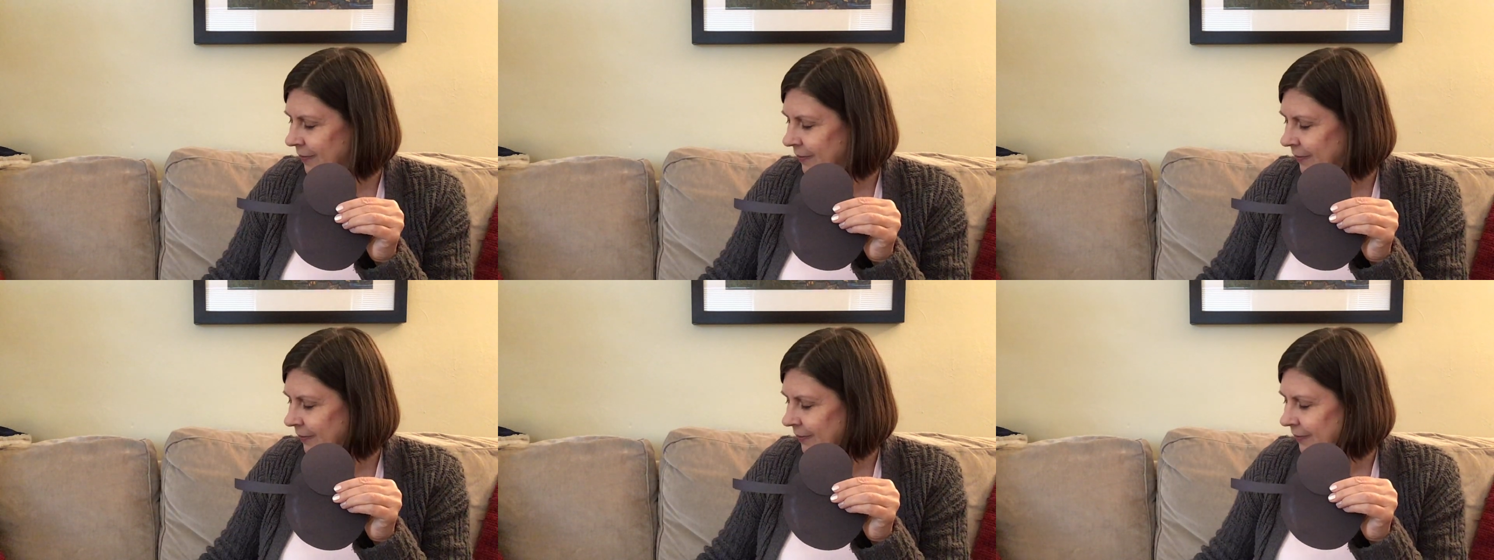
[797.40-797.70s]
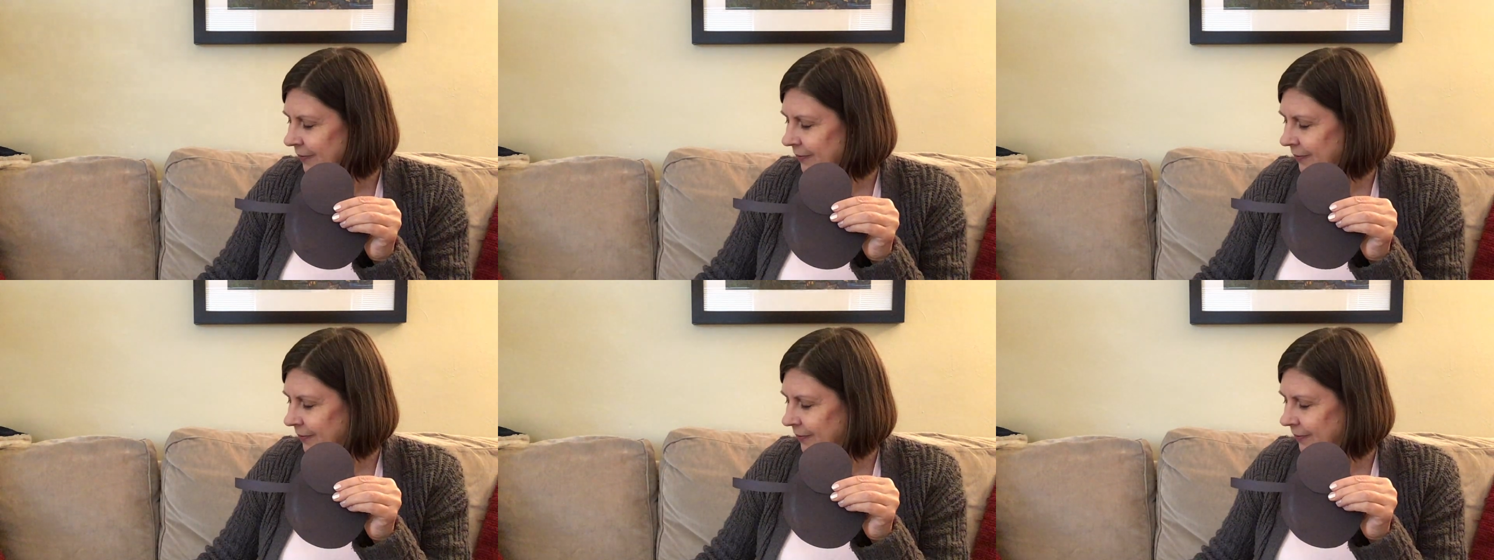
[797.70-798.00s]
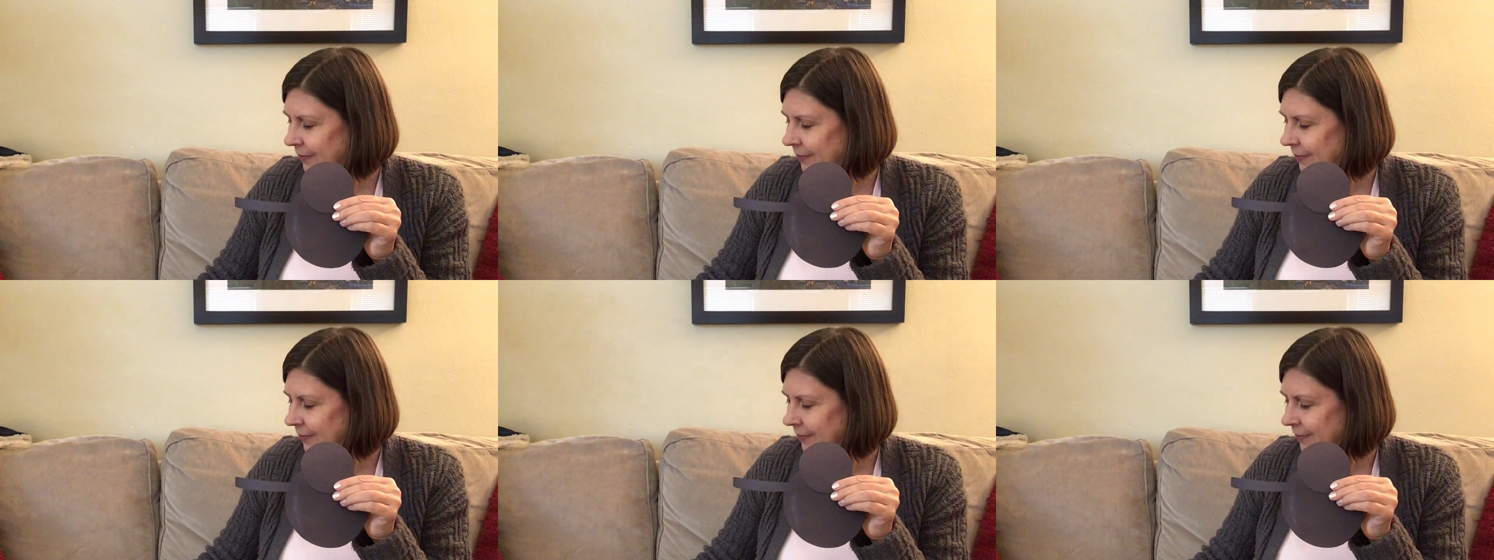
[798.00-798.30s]

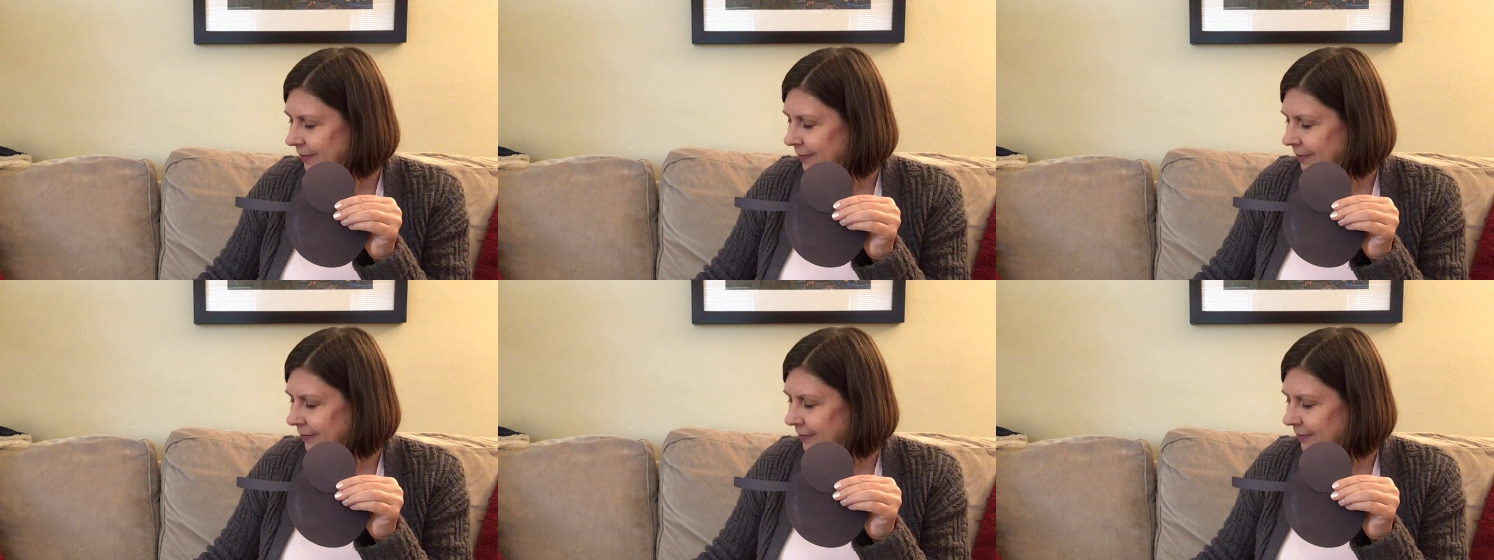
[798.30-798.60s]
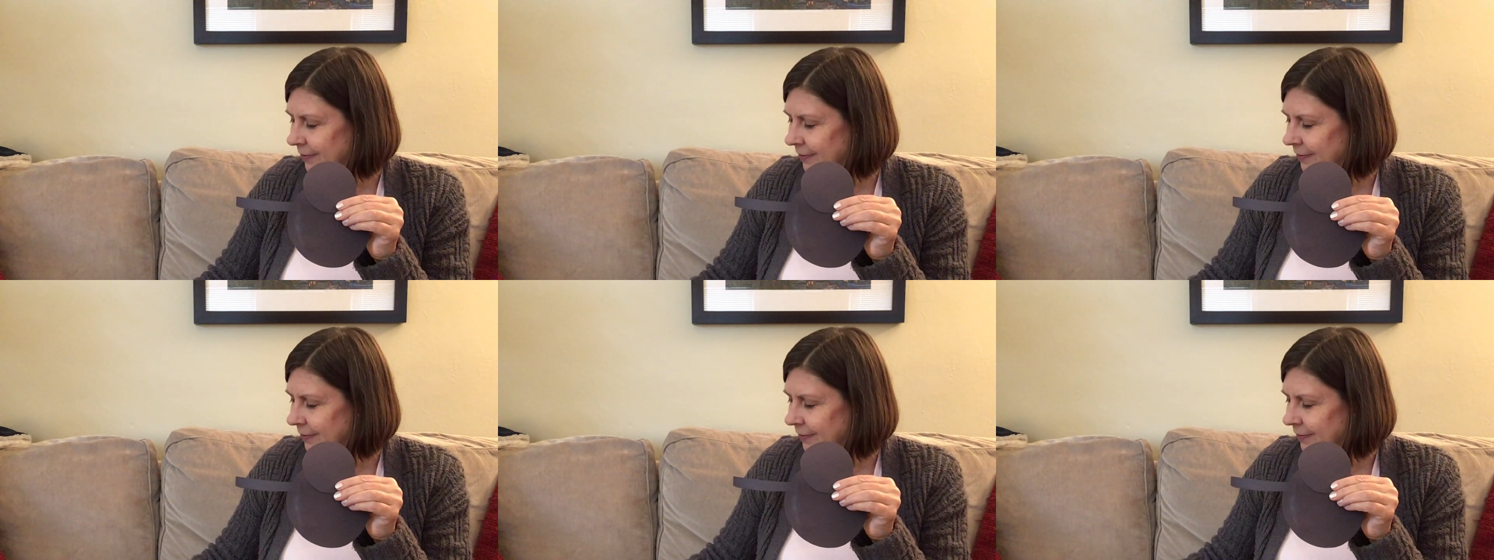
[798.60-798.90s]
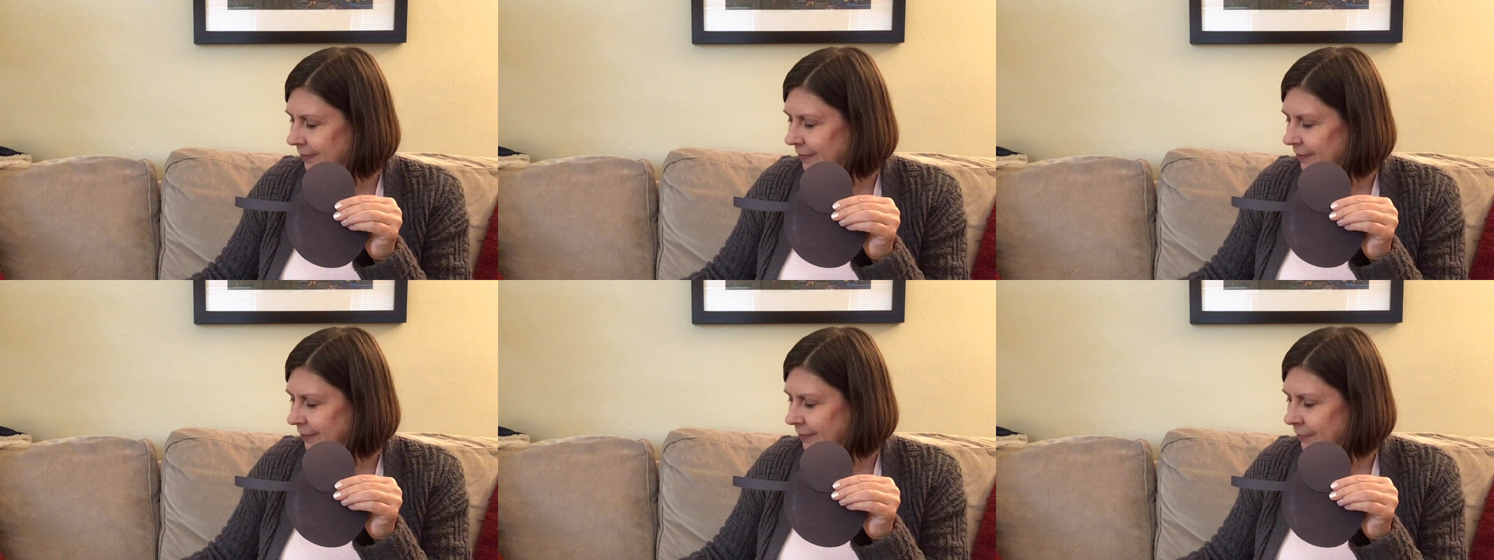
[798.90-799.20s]

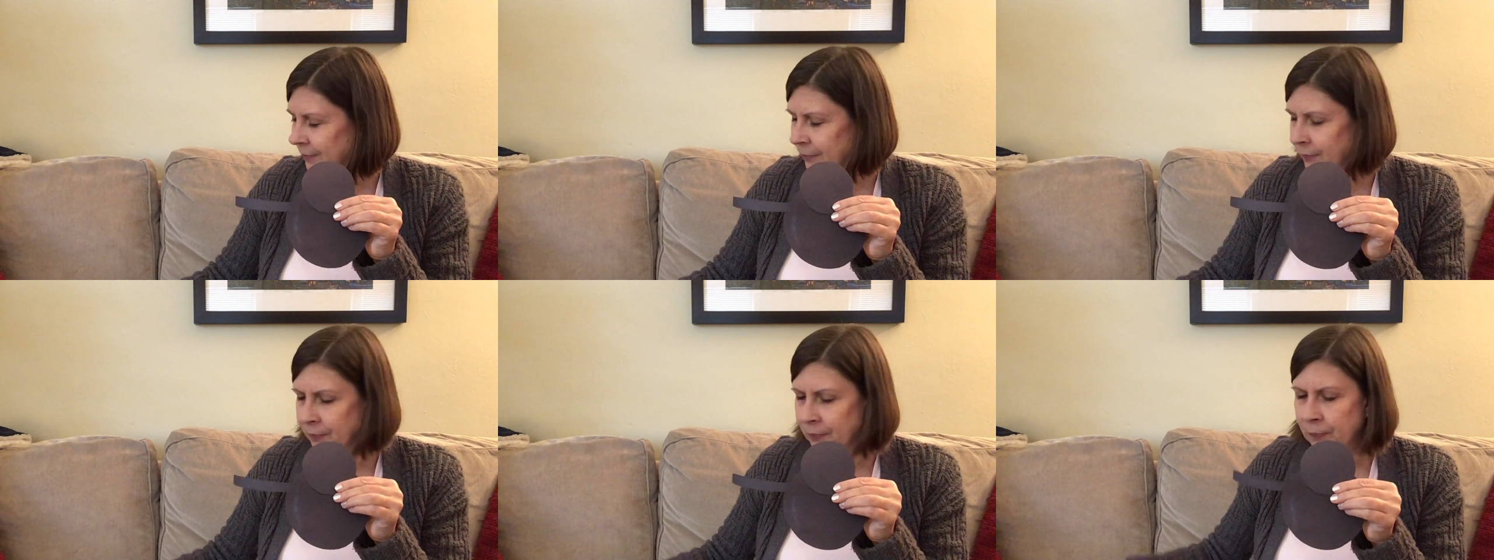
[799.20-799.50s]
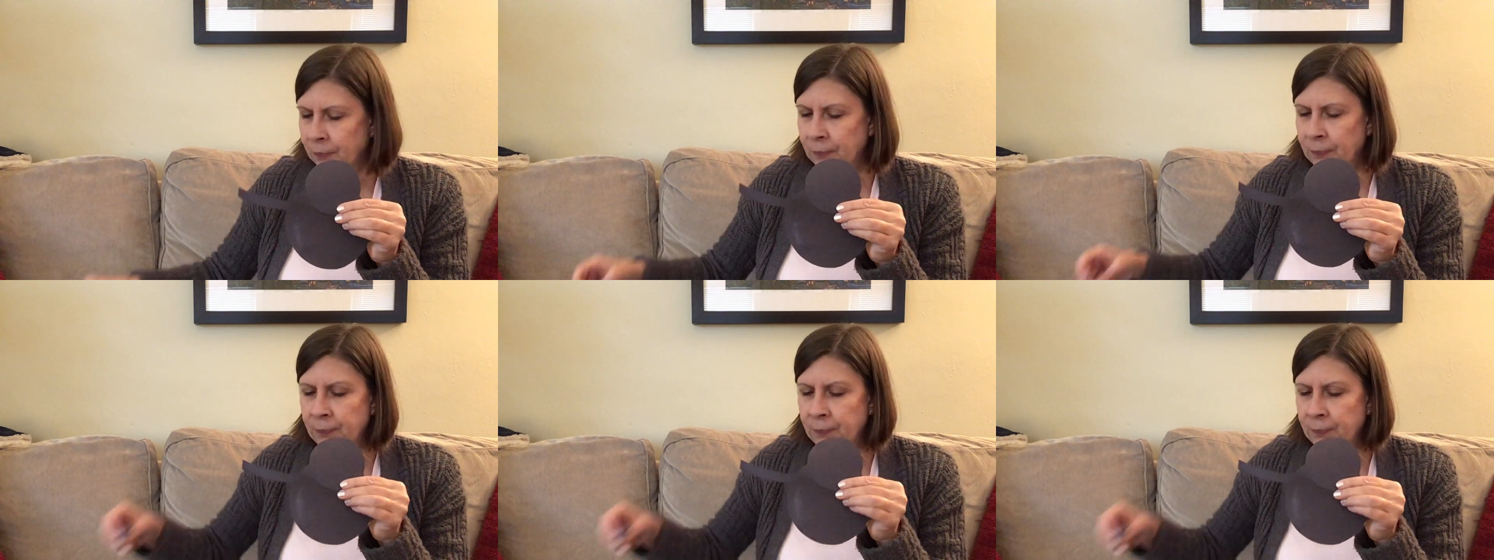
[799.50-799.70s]
(silence)